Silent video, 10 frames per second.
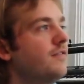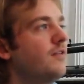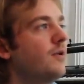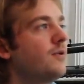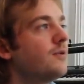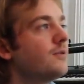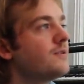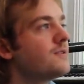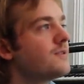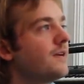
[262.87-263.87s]
the
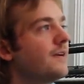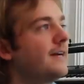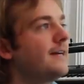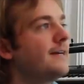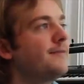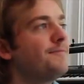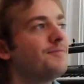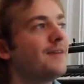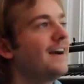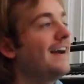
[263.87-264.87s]
vocals,
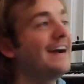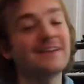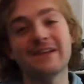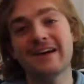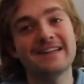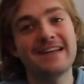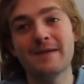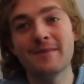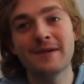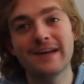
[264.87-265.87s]
I add a lot of
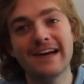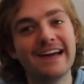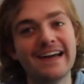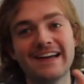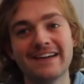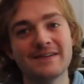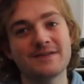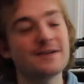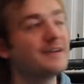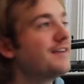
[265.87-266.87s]
tape delay on
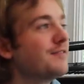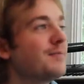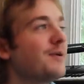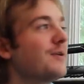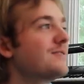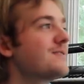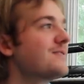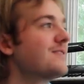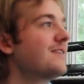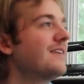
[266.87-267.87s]
certain different
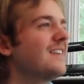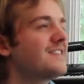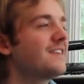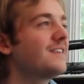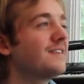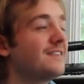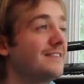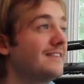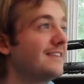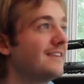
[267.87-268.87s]
parts. It's kind of hard
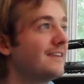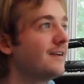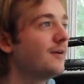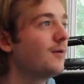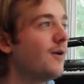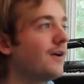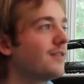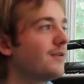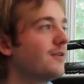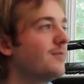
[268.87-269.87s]
to walk
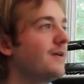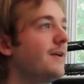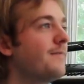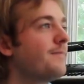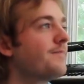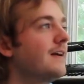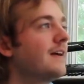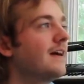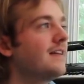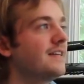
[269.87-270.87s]
through, but
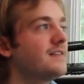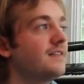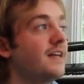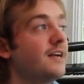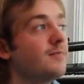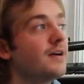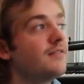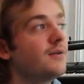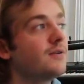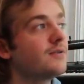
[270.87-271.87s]
I like to layer my
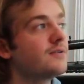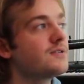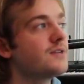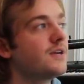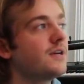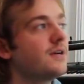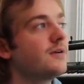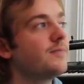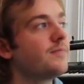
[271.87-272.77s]
vocals, so...